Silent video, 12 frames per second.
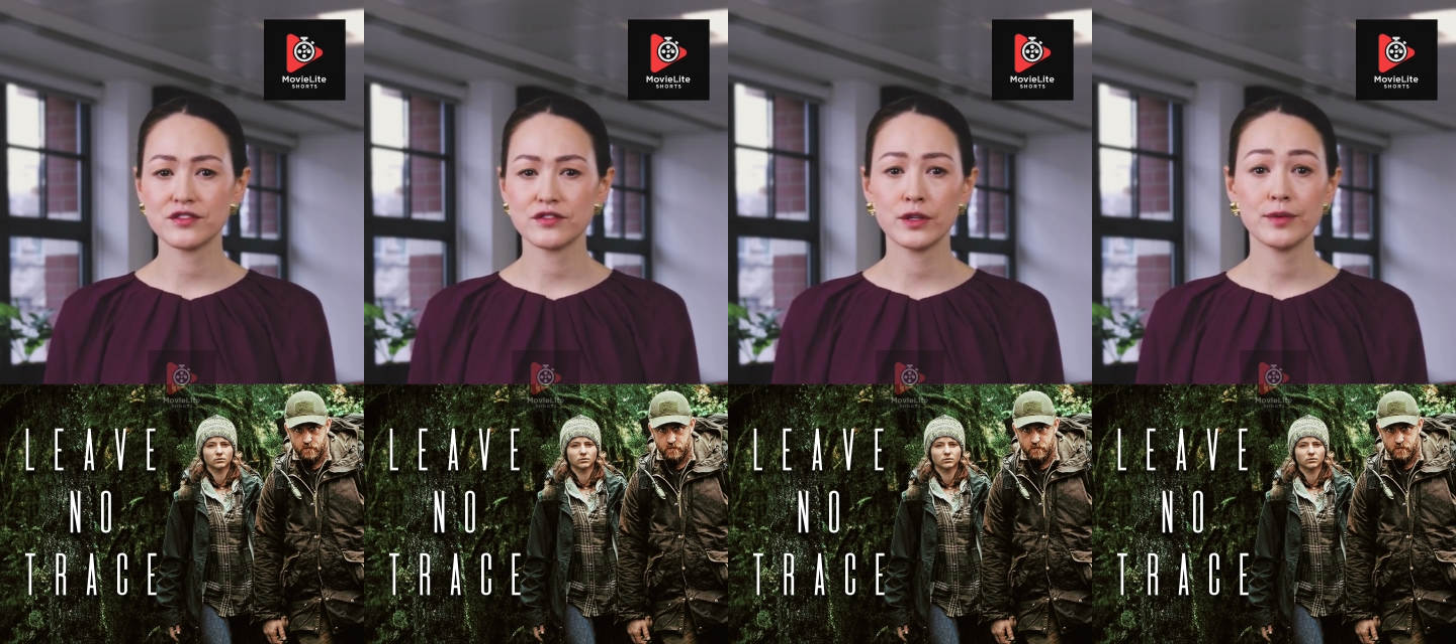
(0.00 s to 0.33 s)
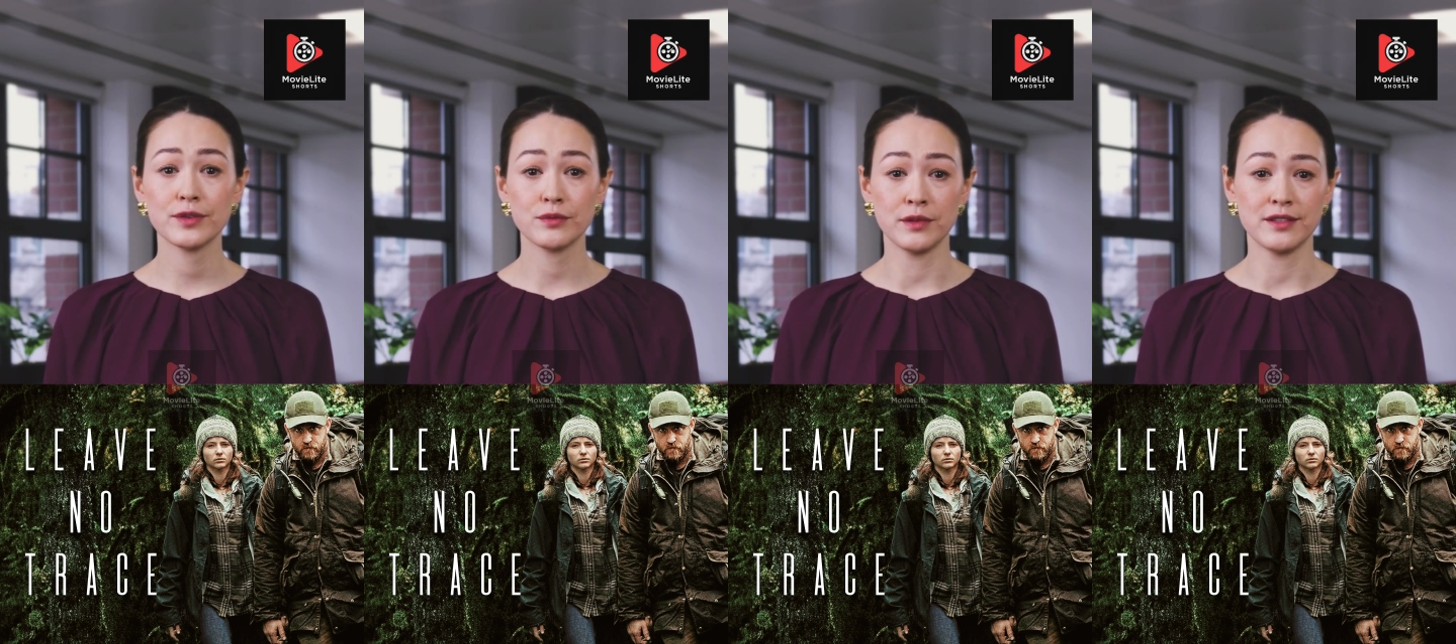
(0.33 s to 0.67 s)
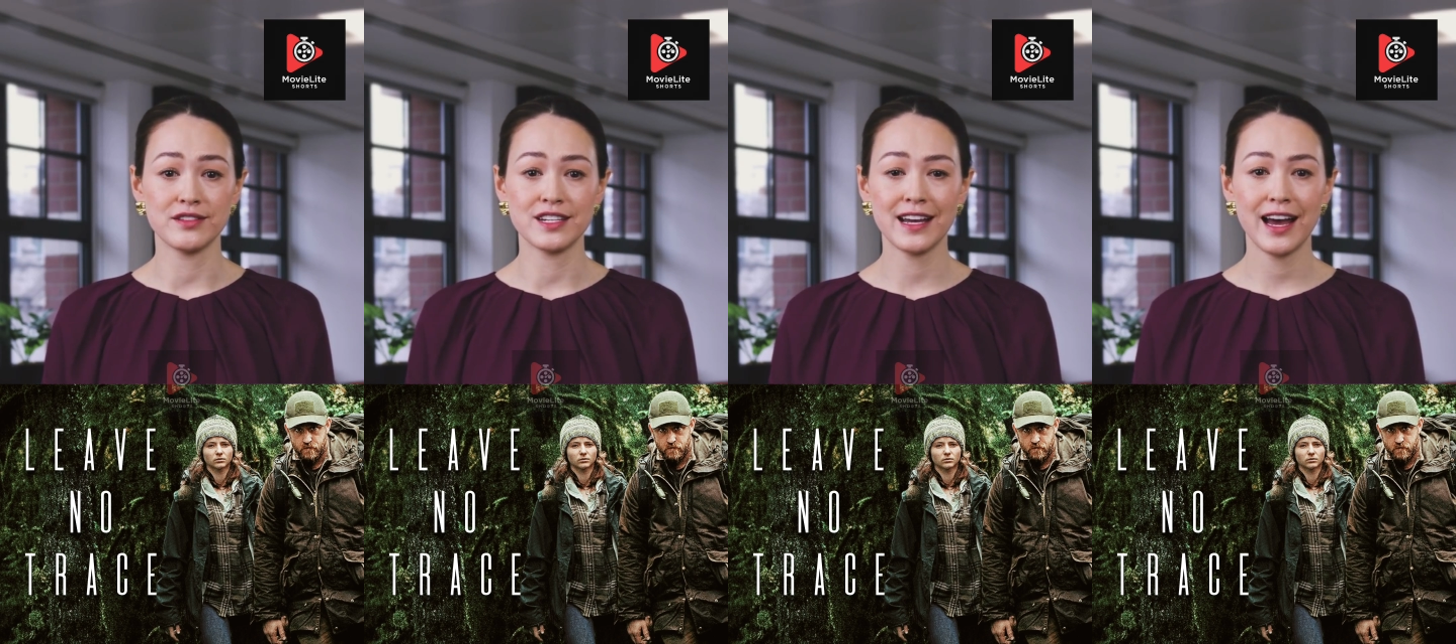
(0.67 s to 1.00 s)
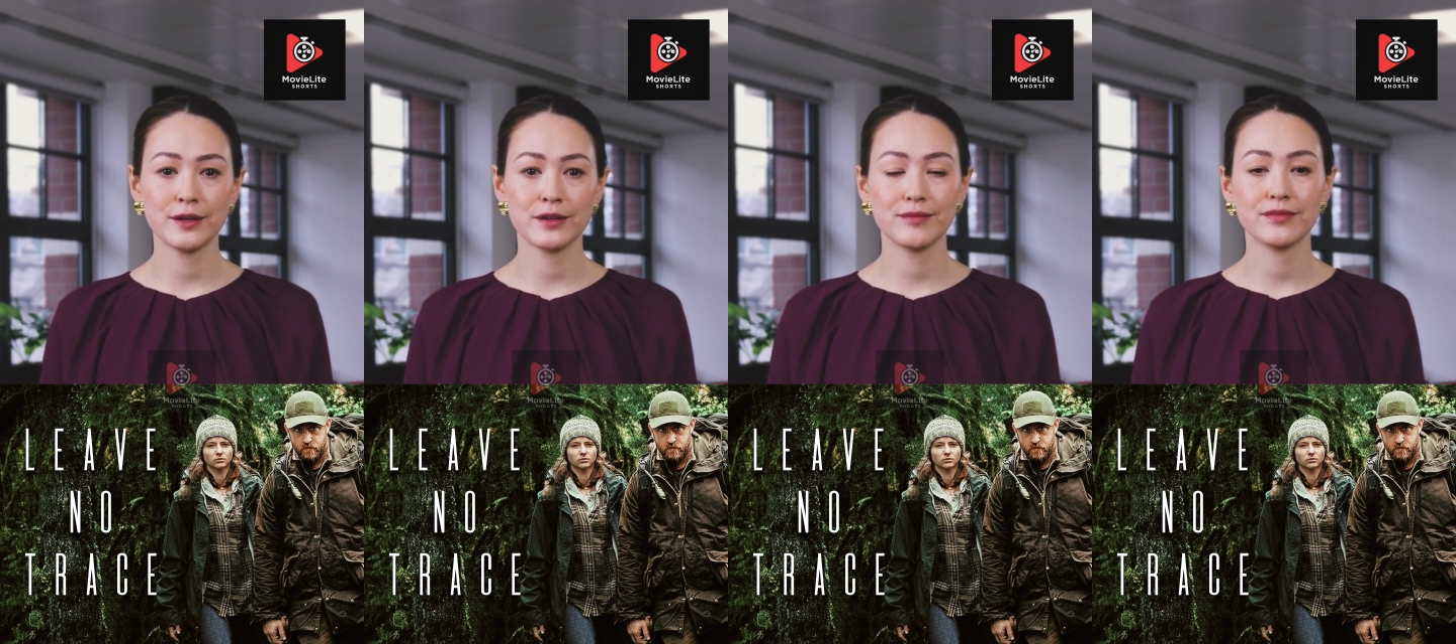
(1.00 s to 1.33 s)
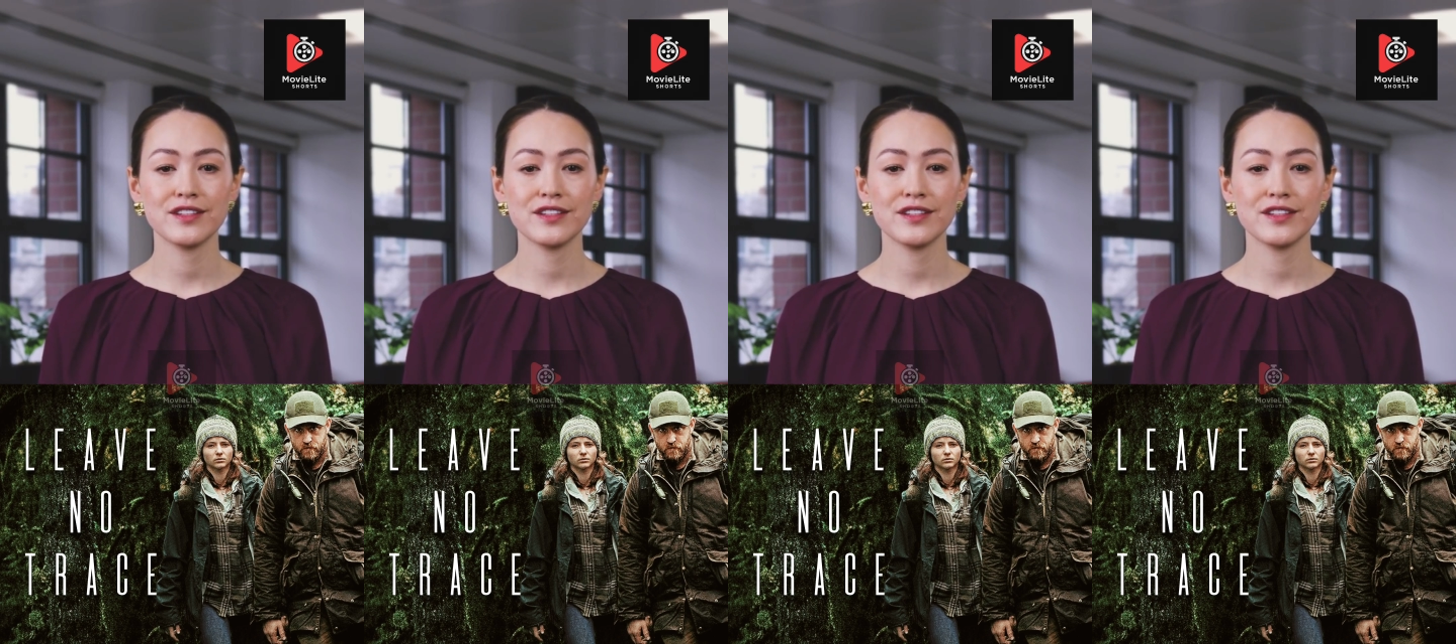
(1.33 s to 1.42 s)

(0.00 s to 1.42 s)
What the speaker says: trauma won't allow him